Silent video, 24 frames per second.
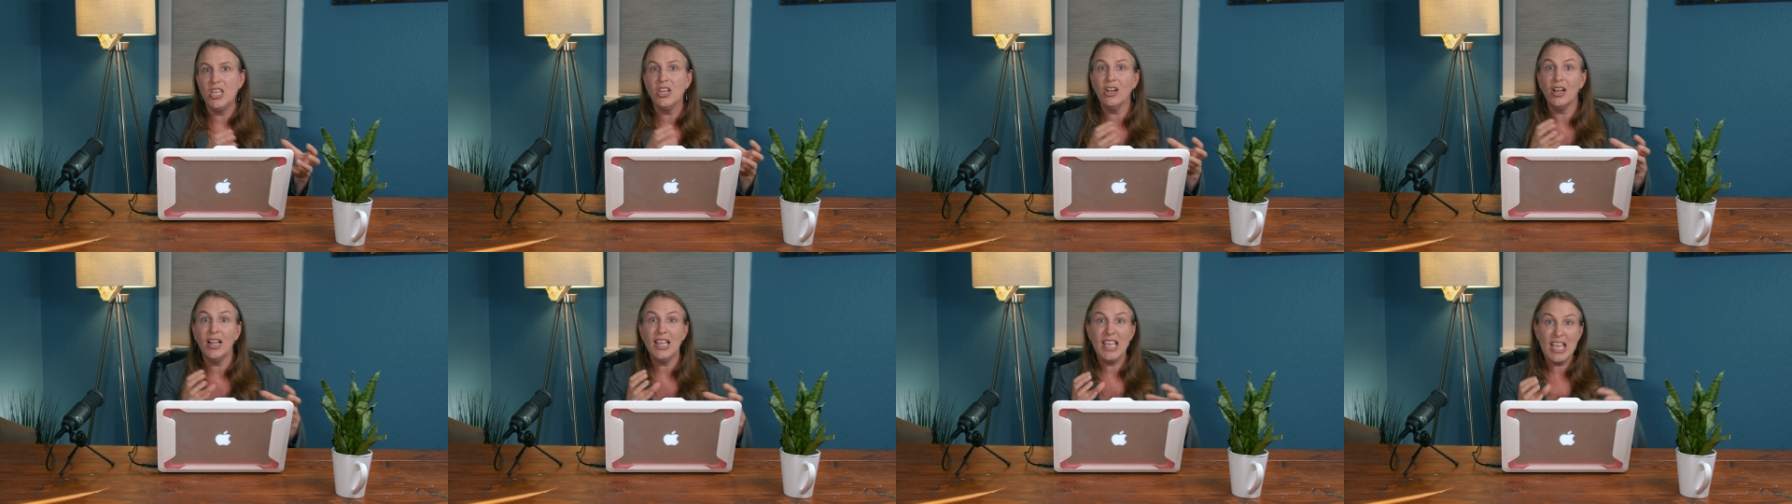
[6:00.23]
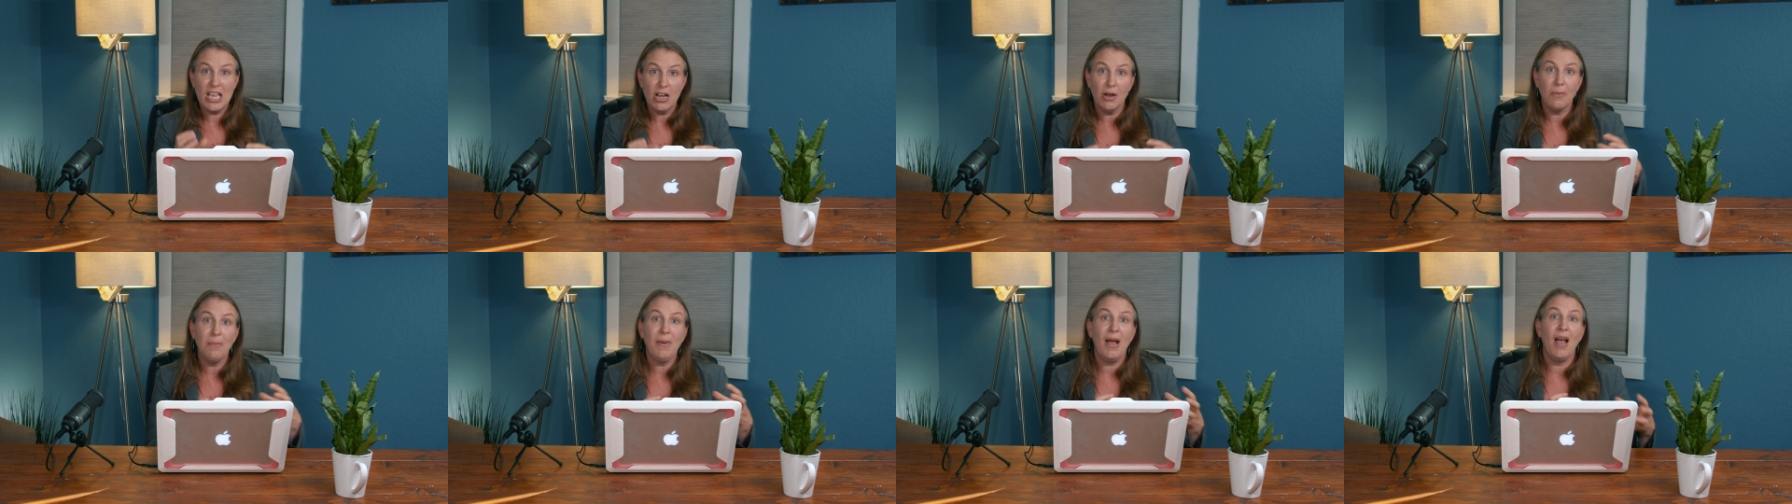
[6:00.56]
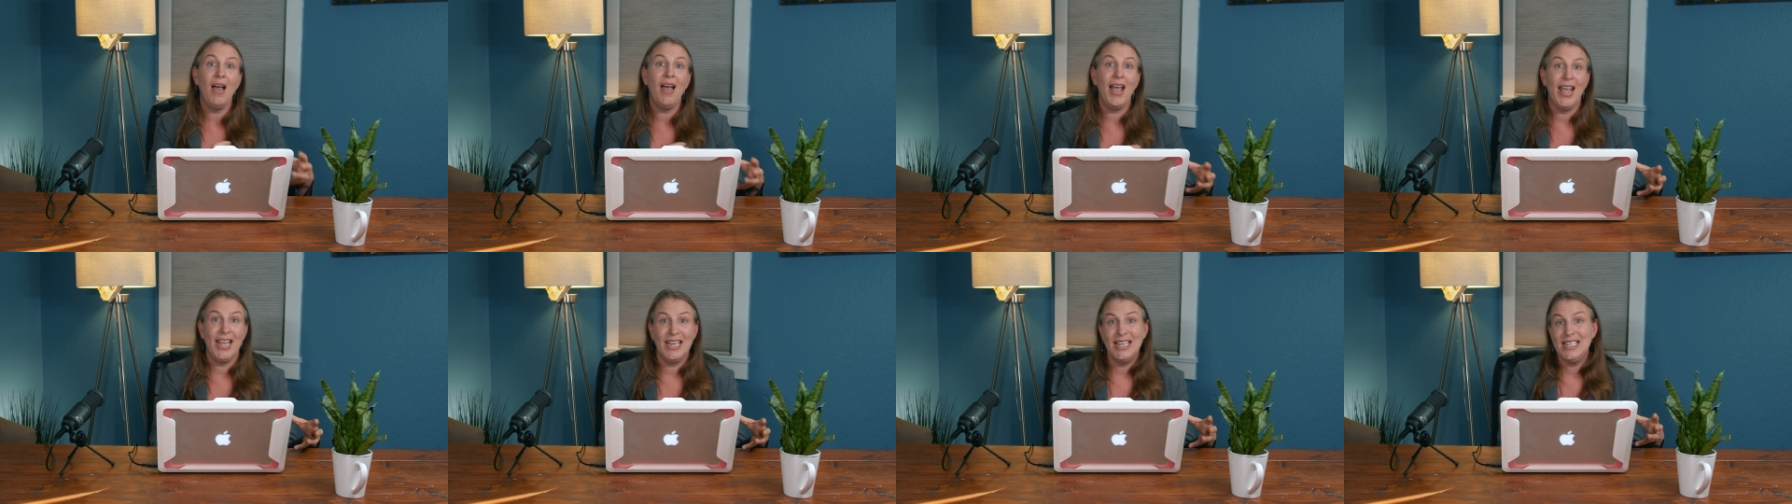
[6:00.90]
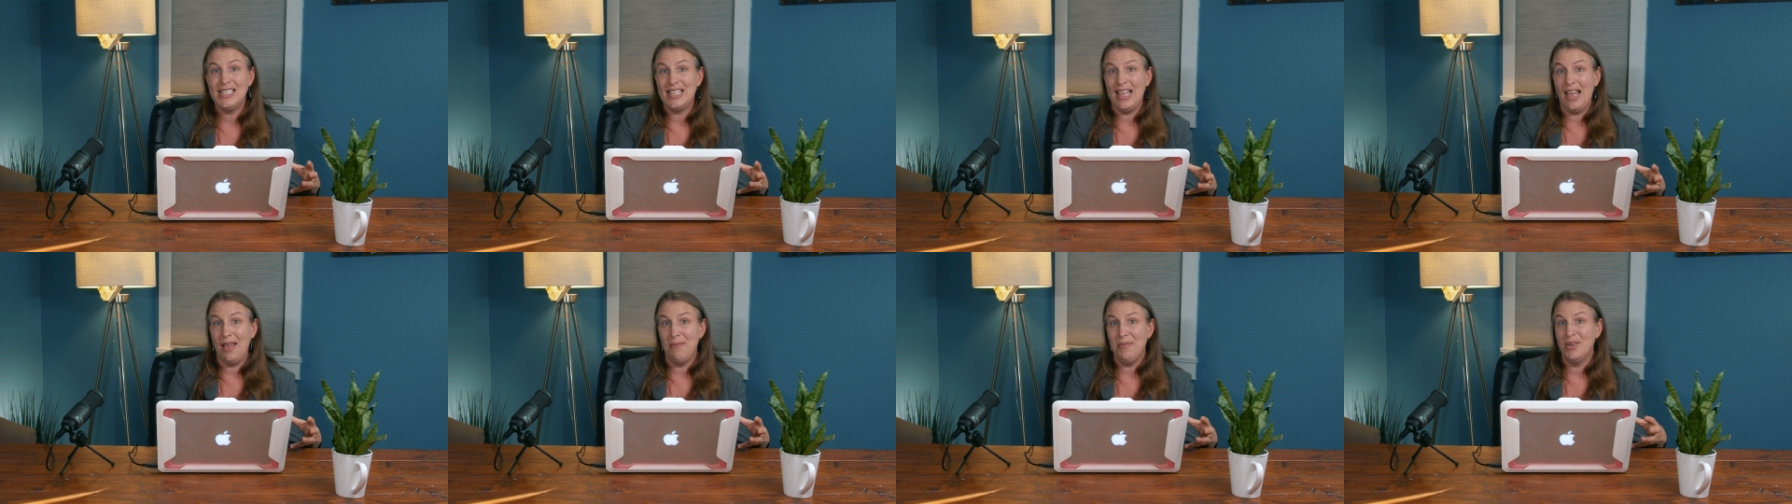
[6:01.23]
you're a year behind
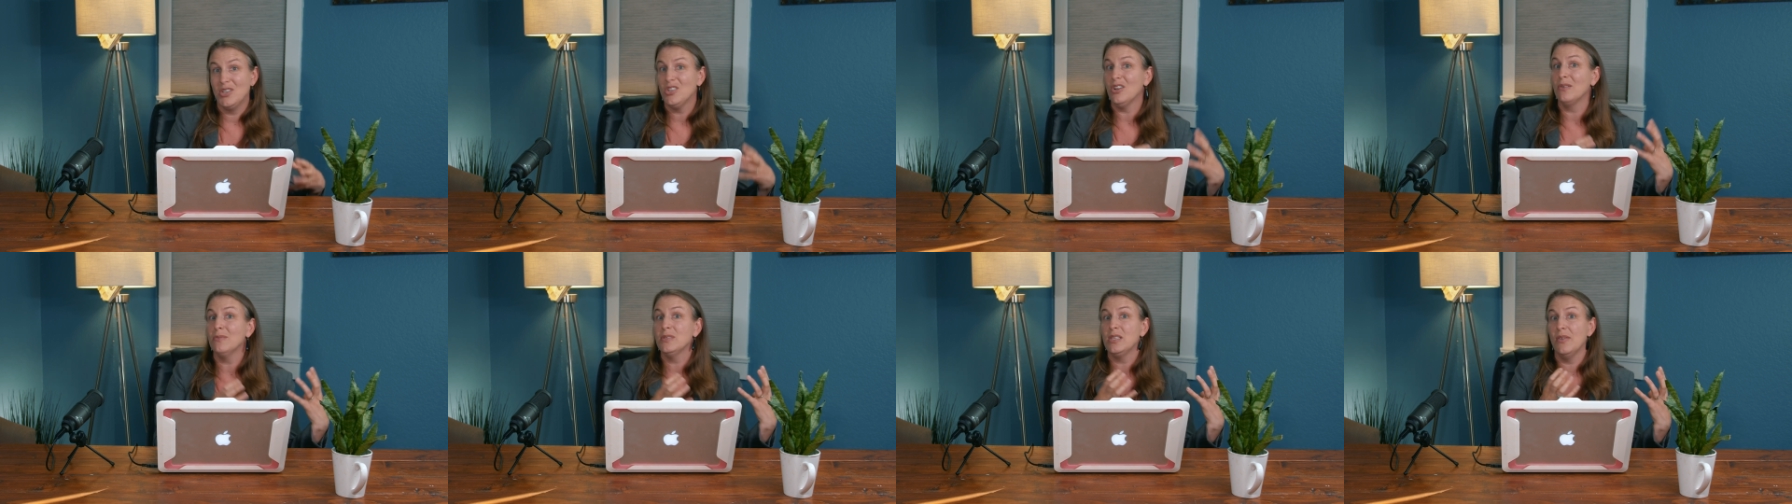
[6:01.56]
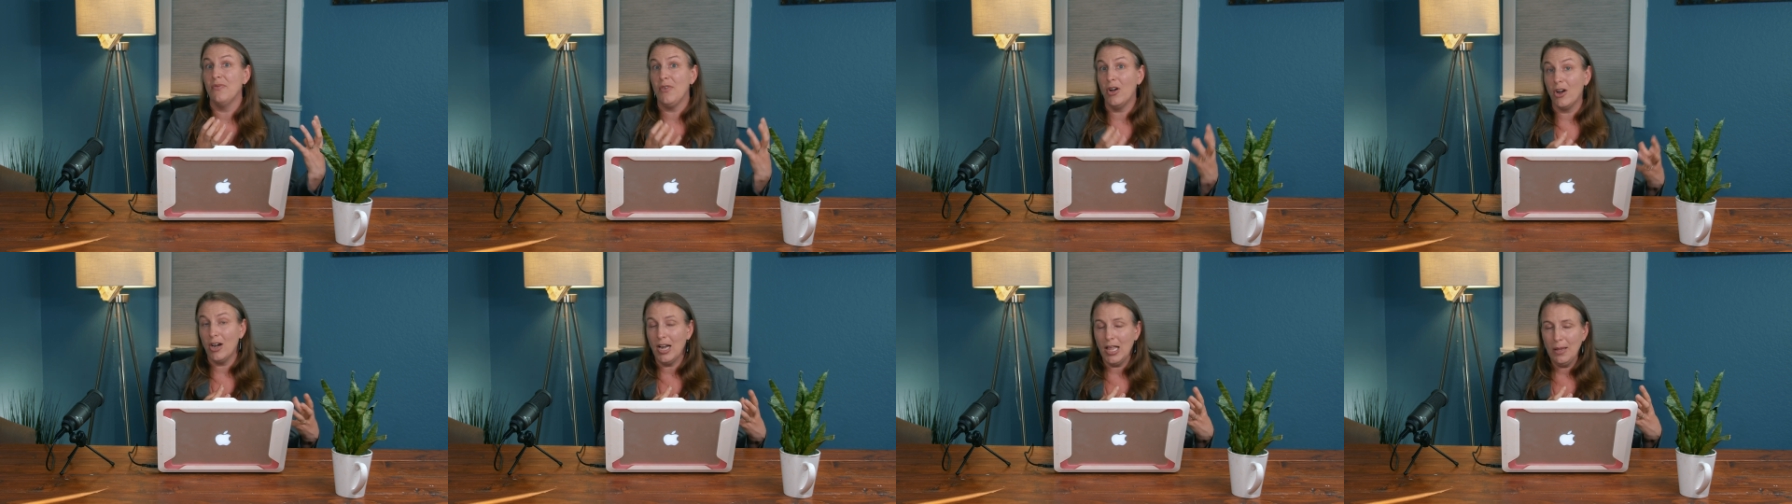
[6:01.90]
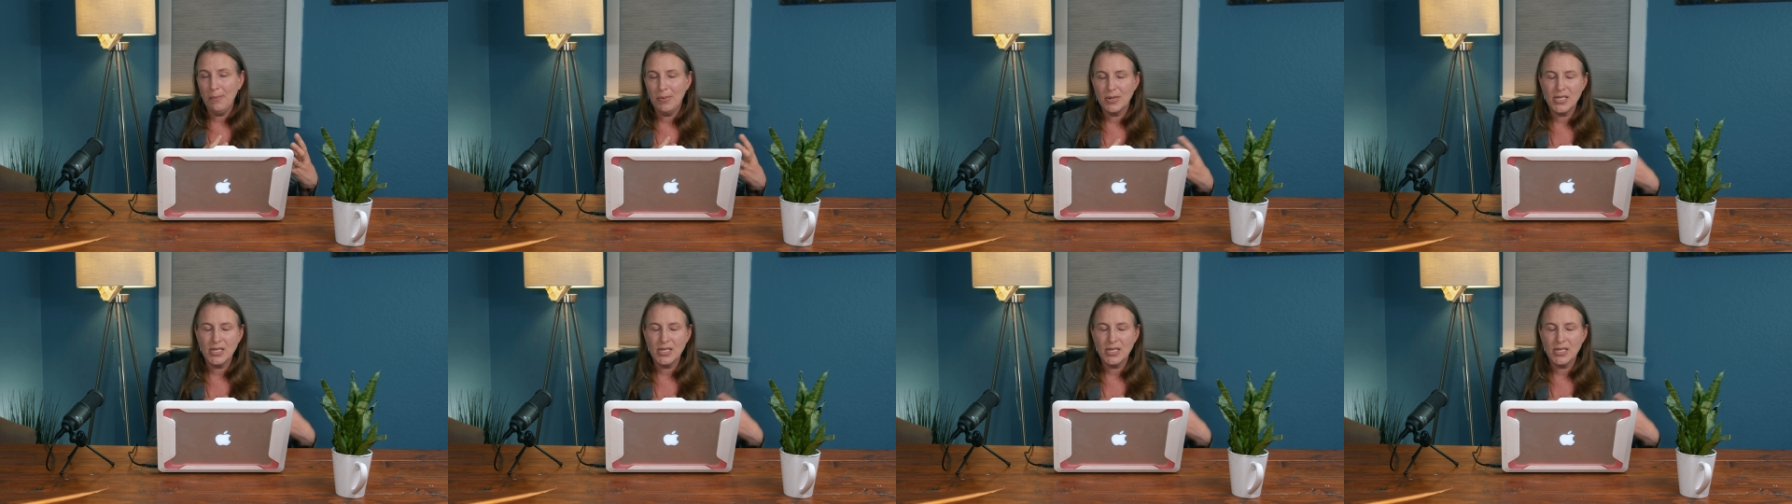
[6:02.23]
them in terms of earning